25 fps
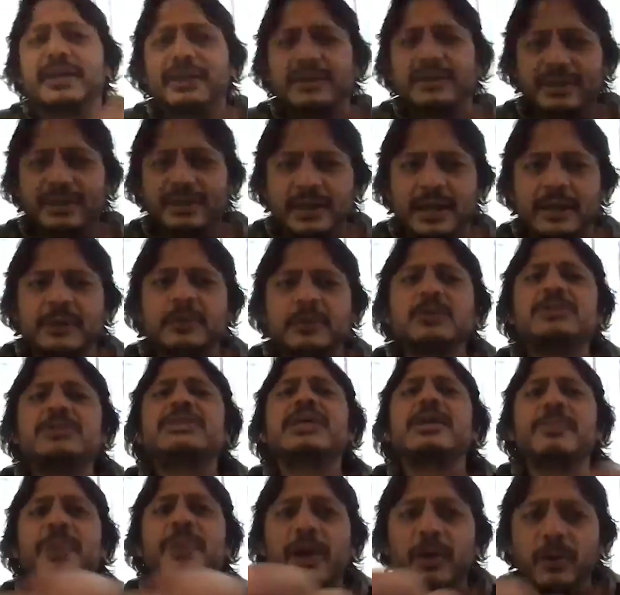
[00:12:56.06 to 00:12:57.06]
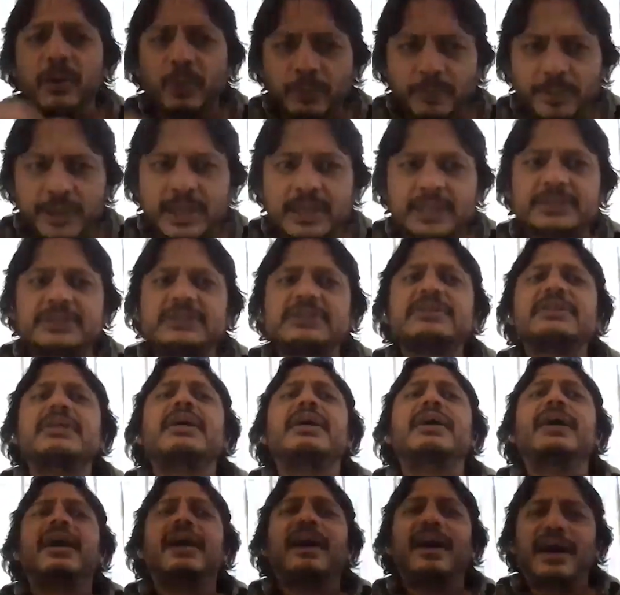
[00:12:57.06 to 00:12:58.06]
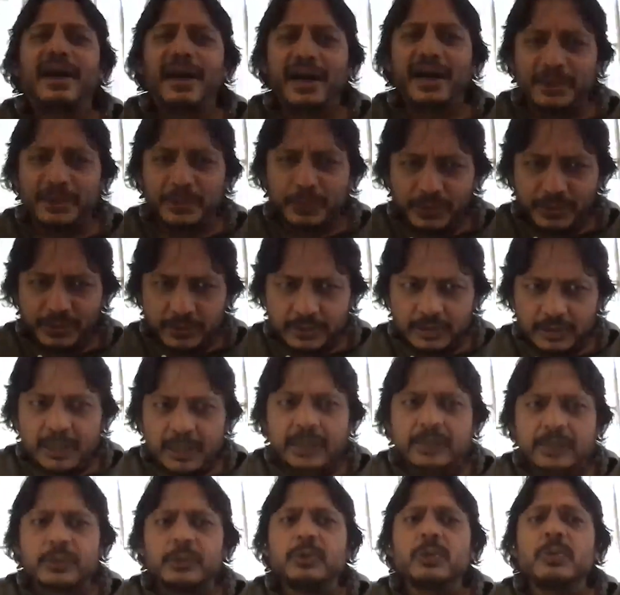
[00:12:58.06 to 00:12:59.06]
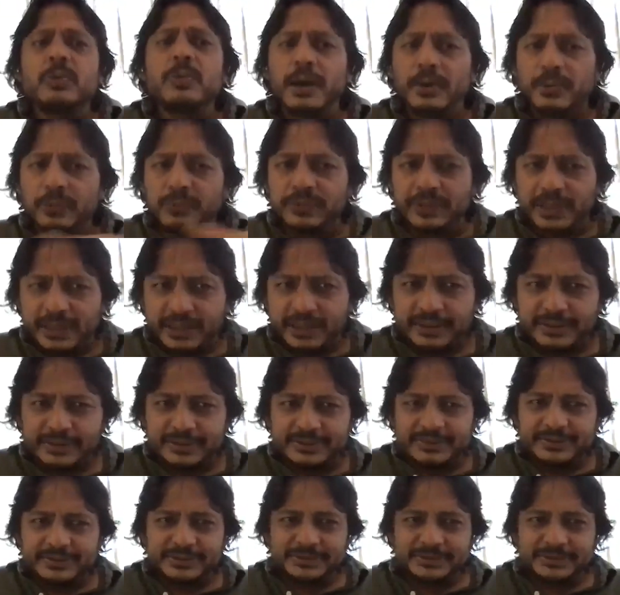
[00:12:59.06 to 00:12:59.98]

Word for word: I could set my own pace. Right. I could uh, I could do my own thing.